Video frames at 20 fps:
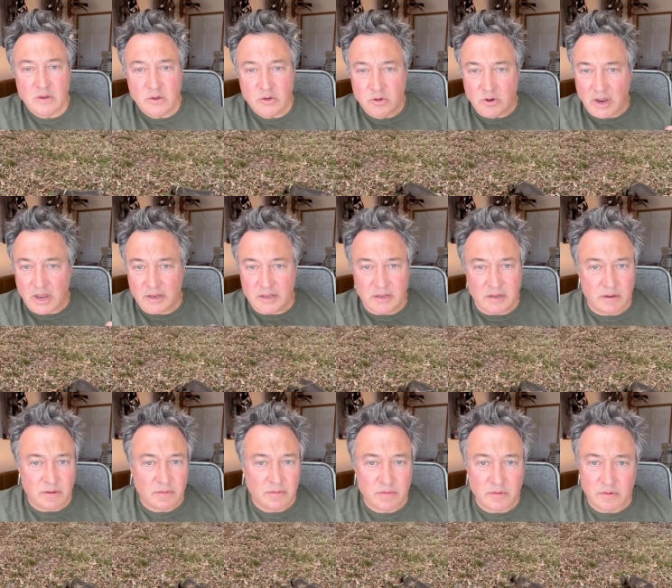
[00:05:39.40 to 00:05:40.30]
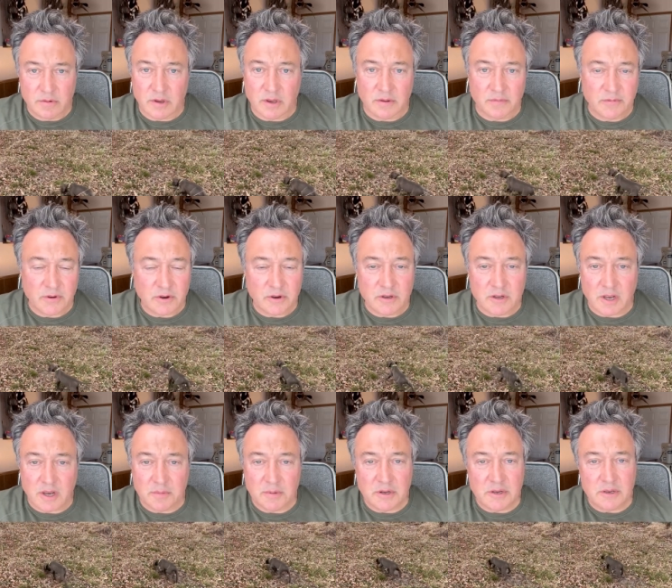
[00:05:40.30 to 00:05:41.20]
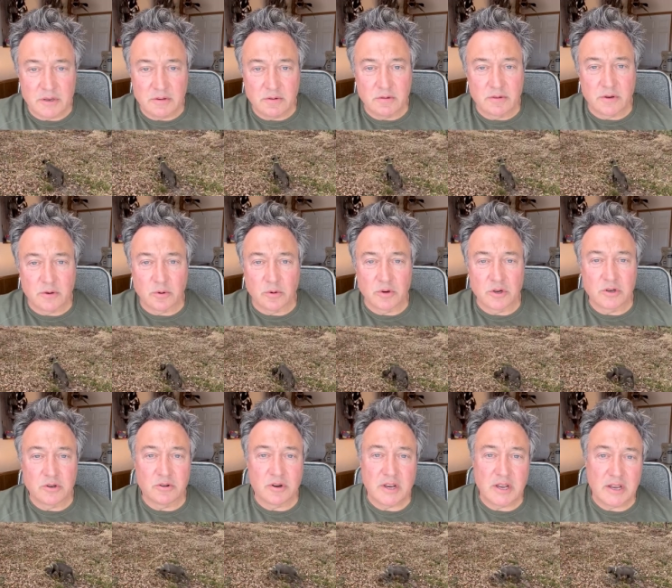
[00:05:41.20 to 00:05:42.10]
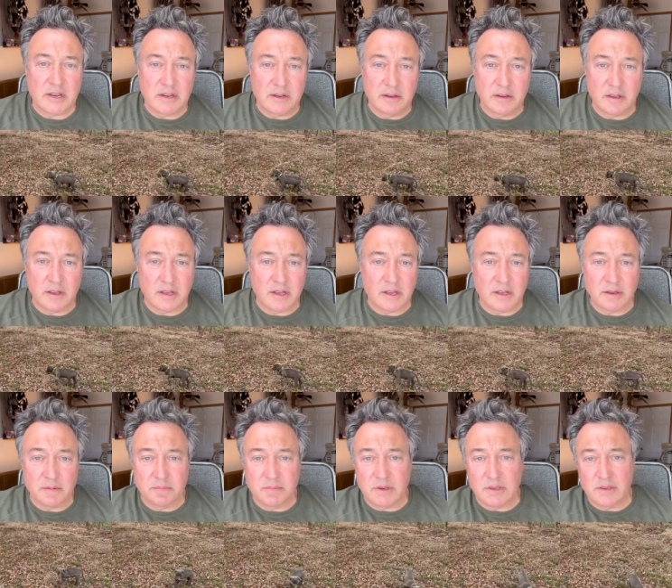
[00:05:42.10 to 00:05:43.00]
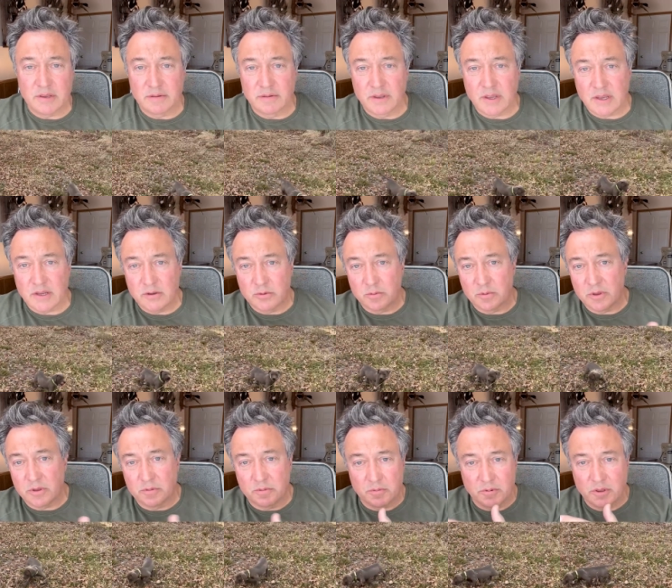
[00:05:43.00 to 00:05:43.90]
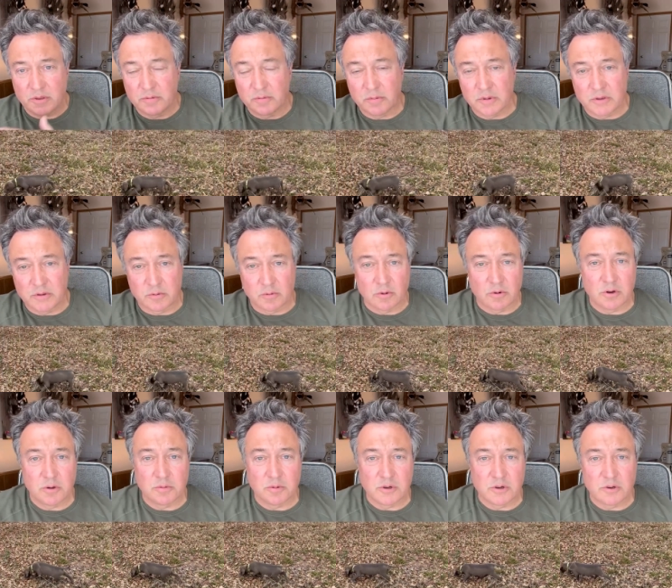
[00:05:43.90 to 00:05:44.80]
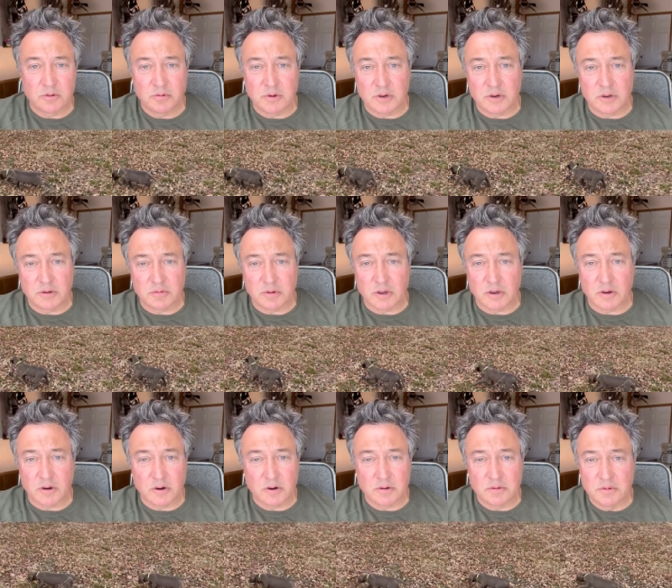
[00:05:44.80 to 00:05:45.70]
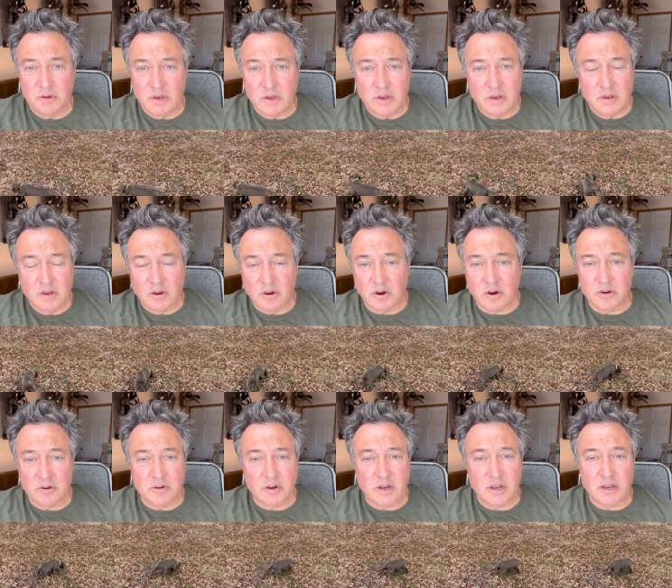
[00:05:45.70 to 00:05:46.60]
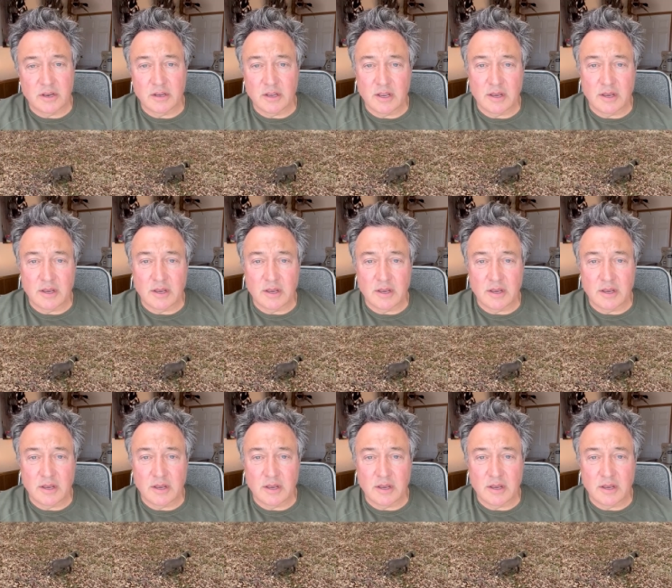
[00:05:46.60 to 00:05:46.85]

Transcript: Tracking, very commonly used in organ drag. In this case with squirrel, we're doing a heart drag.